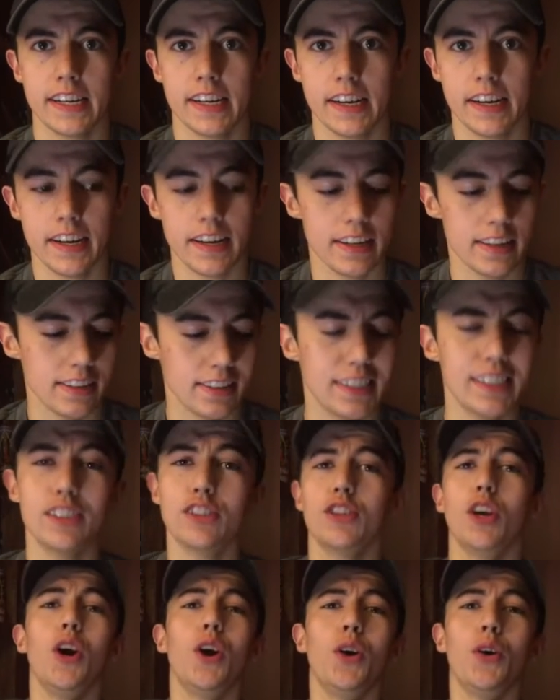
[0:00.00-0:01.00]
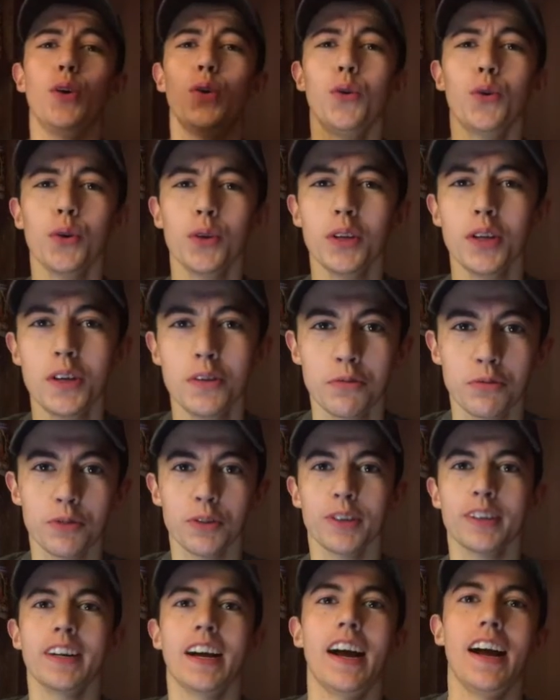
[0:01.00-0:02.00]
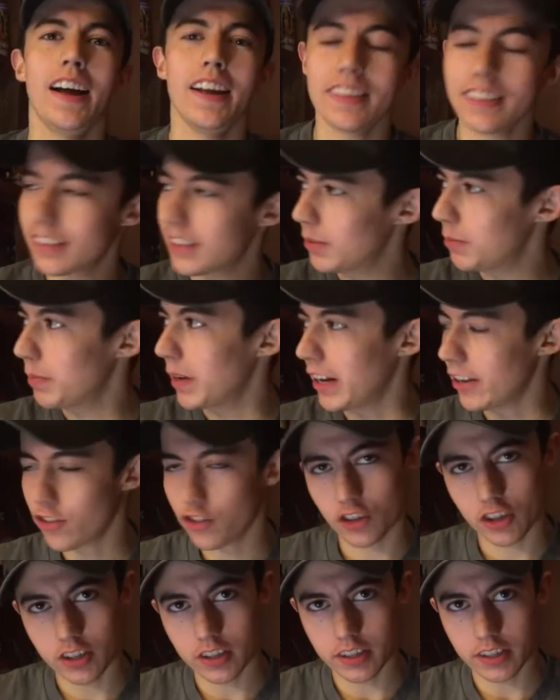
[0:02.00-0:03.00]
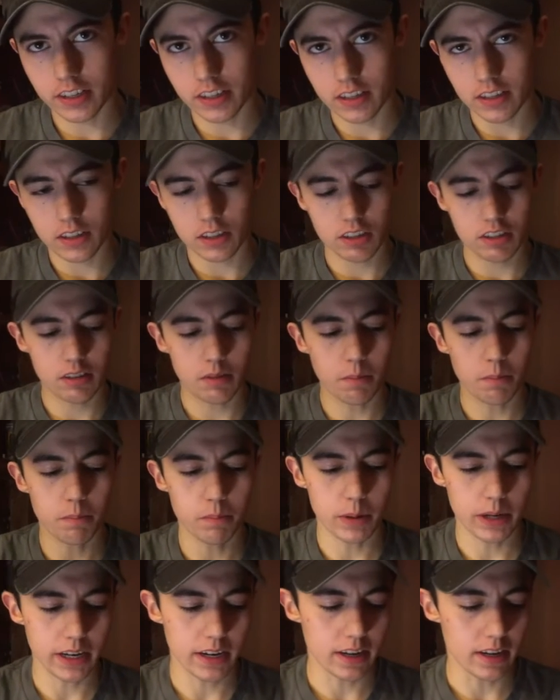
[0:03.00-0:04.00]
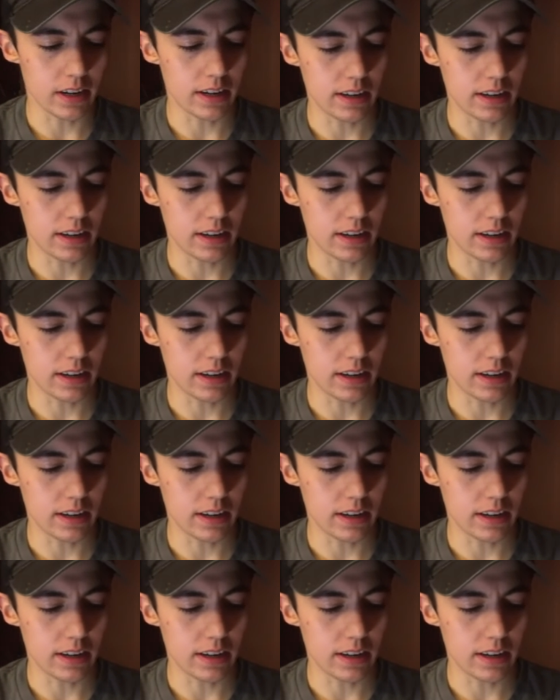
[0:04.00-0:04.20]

guys, totally forgot to mention this, but